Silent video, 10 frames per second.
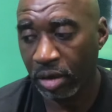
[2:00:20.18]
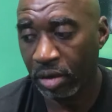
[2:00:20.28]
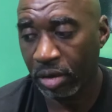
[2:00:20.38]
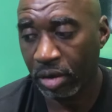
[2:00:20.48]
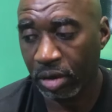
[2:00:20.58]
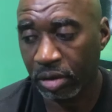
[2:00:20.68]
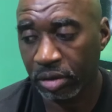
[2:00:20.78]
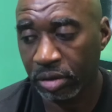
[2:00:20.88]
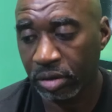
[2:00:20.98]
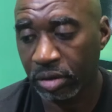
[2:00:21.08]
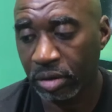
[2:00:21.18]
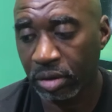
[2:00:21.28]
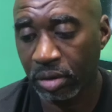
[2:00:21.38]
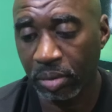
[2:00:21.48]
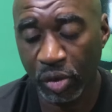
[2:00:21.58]
and uh,
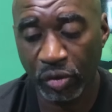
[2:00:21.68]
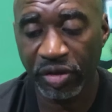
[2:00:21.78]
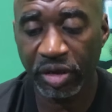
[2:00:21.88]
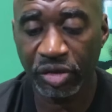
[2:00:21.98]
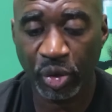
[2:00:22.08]
the movie,